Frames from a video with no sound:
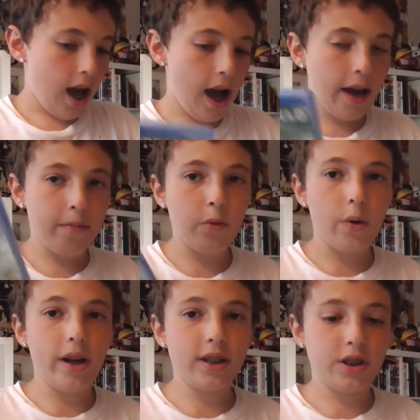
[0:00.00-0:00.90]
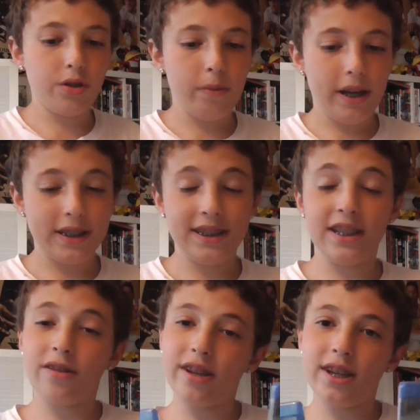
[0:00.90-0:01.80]
I'm going to make a
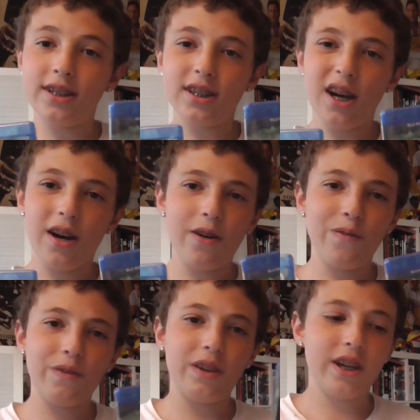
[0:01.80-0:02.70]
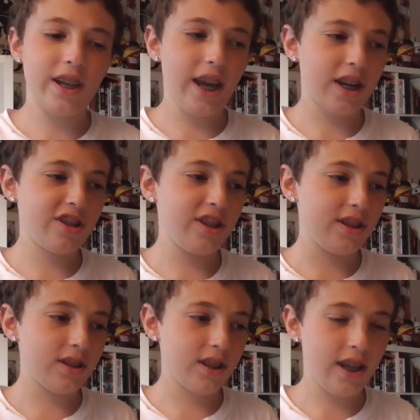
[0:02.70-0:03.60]
series of
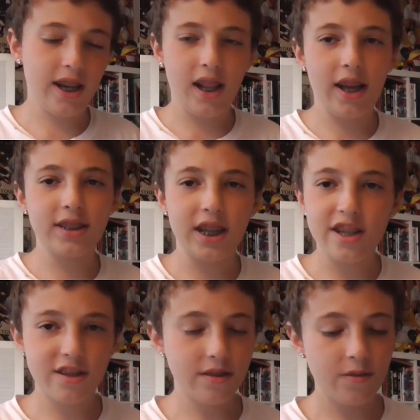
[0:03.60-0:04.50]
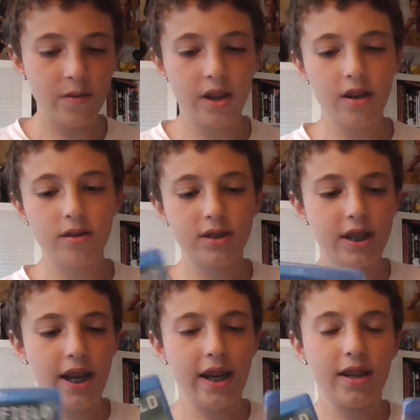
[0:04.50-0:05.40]
connections and analyzations
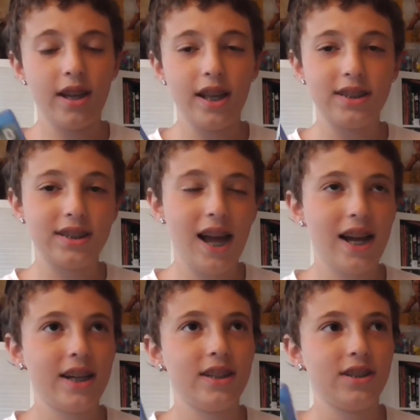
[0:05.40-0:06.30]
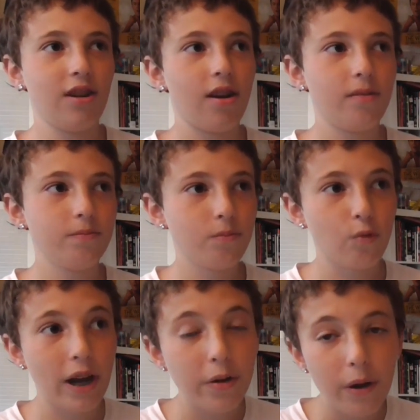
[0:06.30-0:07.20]
videos, and it's not going to start
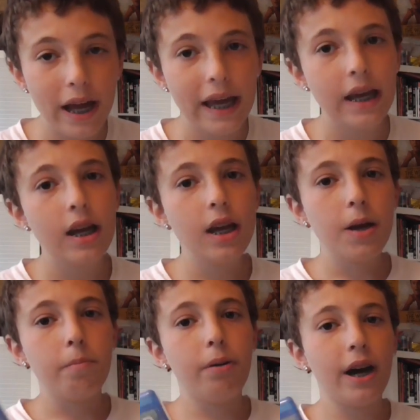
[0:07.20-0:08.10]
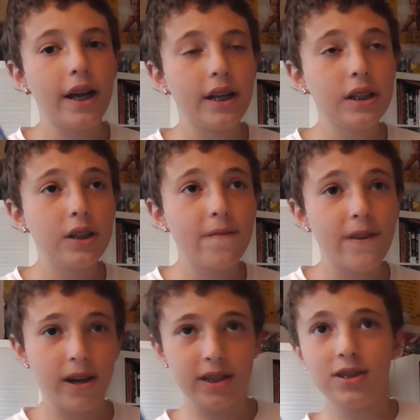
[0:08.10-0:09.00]
right away, but
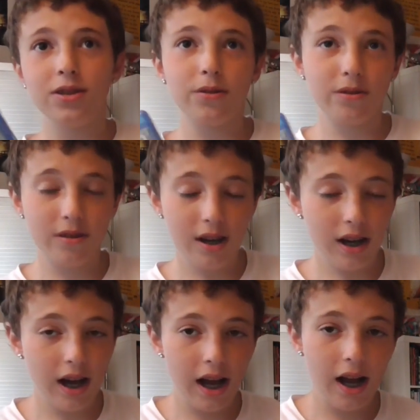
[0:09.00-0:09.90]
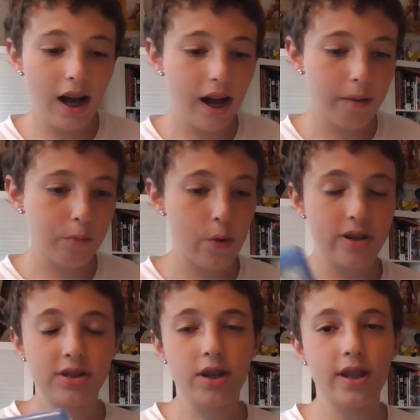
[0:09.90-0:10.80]
very soon. I'm
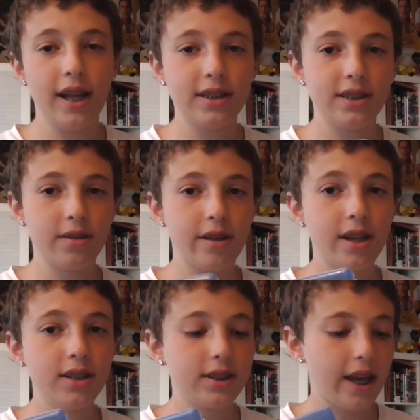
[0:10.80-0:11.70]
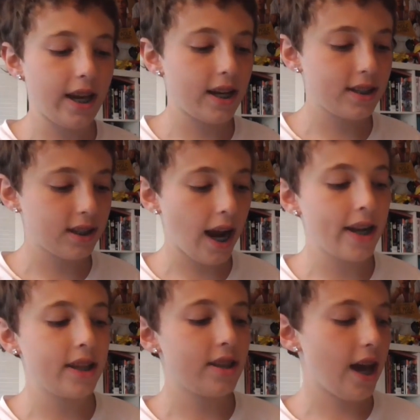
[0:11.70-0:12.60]
going to start that series, and I
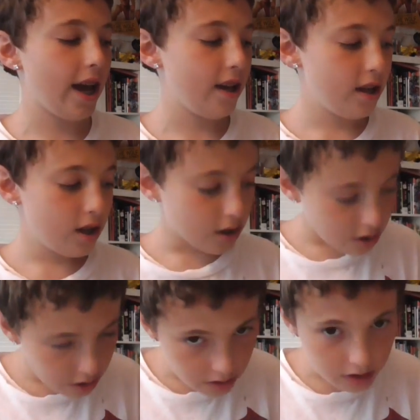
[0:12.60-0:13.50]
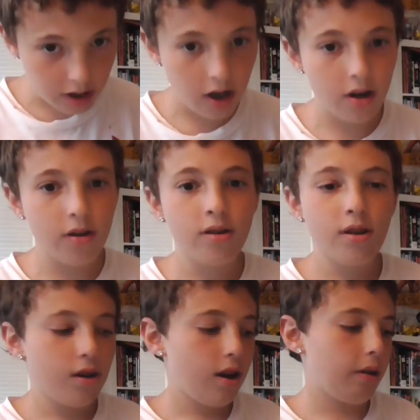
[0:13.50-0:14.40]
decided that to do so,
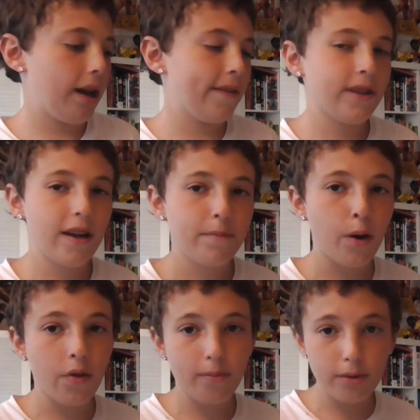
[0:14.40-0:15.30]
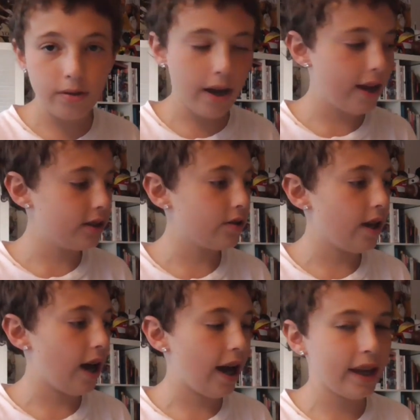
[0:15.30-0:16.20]
I would have to have both on Blu-ray so
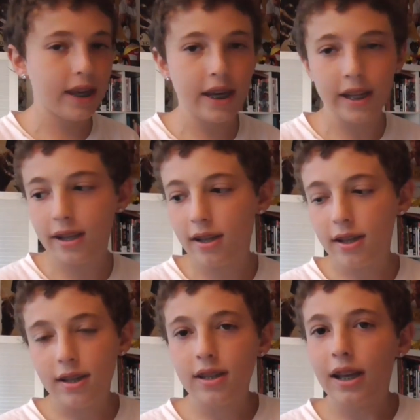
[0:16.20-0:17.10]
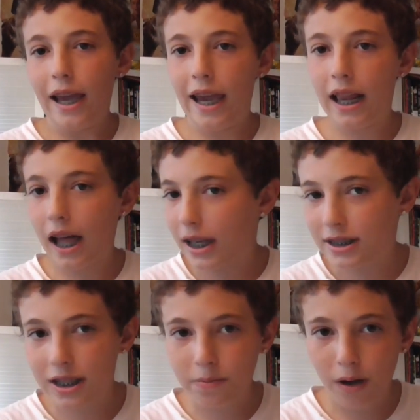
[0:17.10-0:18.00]
that I can
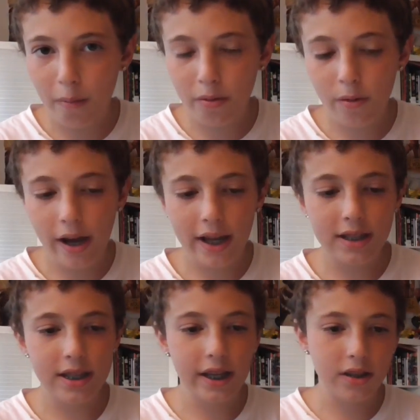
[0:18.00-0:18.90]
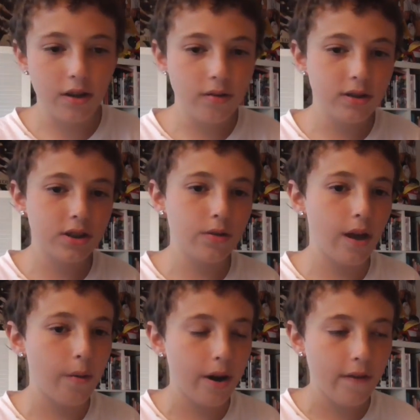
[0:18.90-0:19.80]
analyze it the proper way and take notes so
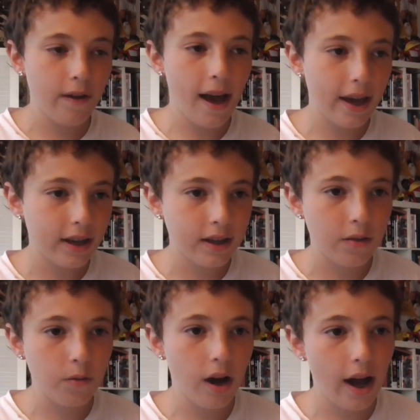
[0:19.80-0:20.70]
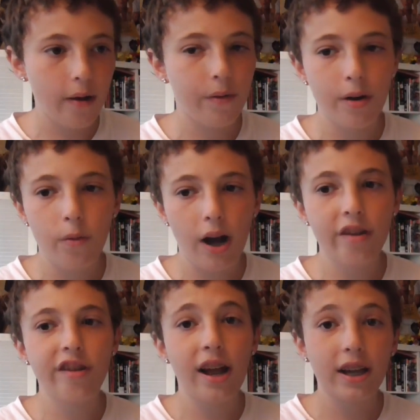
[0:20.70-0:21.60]
that whenever I can want to
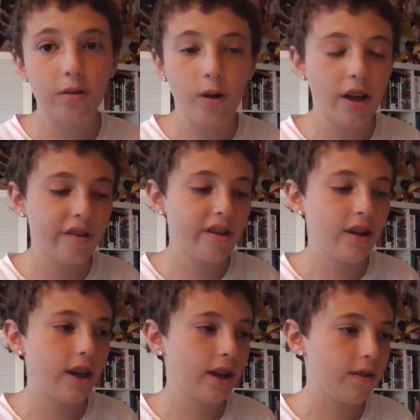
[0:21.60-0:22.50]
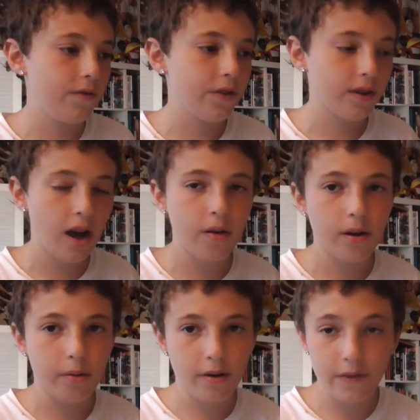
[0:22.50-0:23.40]
watch it, I can watch it and I can figure out
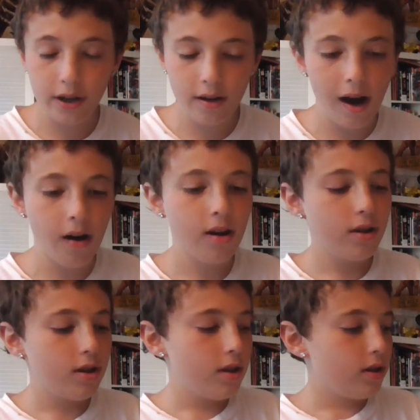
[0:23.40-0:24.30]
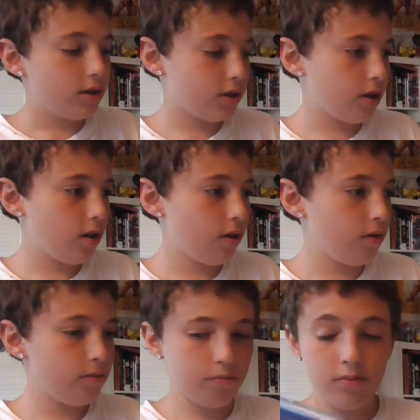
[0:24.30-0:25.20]
what I want to figure out.
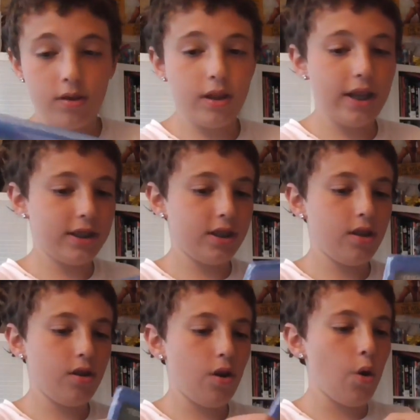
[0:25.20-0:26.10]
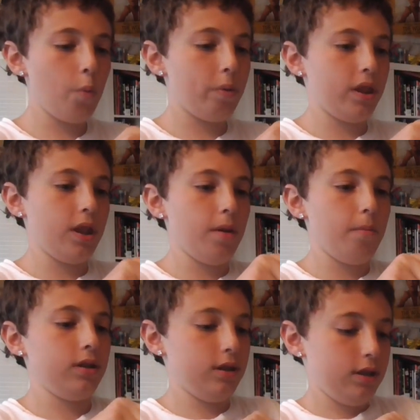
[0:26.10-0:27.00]
So let's open
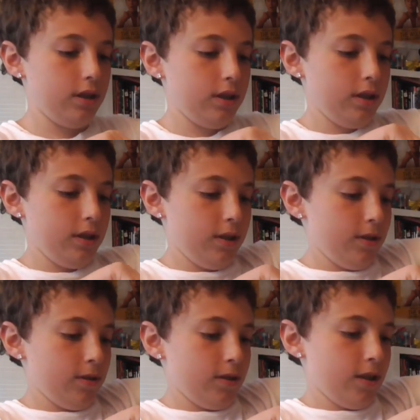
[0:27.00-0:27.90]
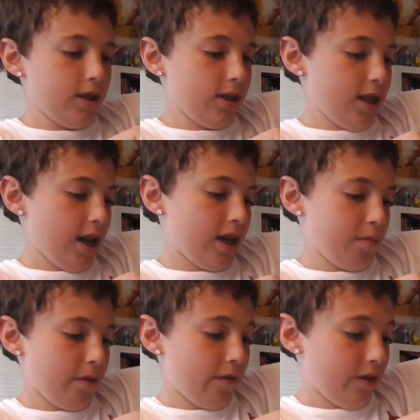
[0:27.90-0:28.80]
them. This is not going
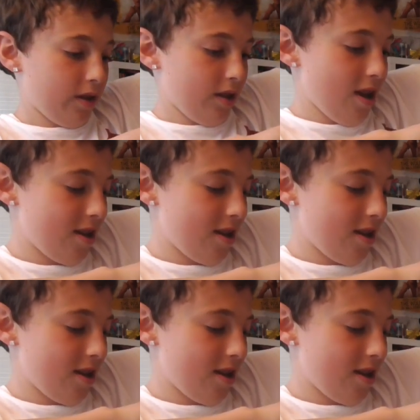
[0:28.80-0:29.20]
to be fun.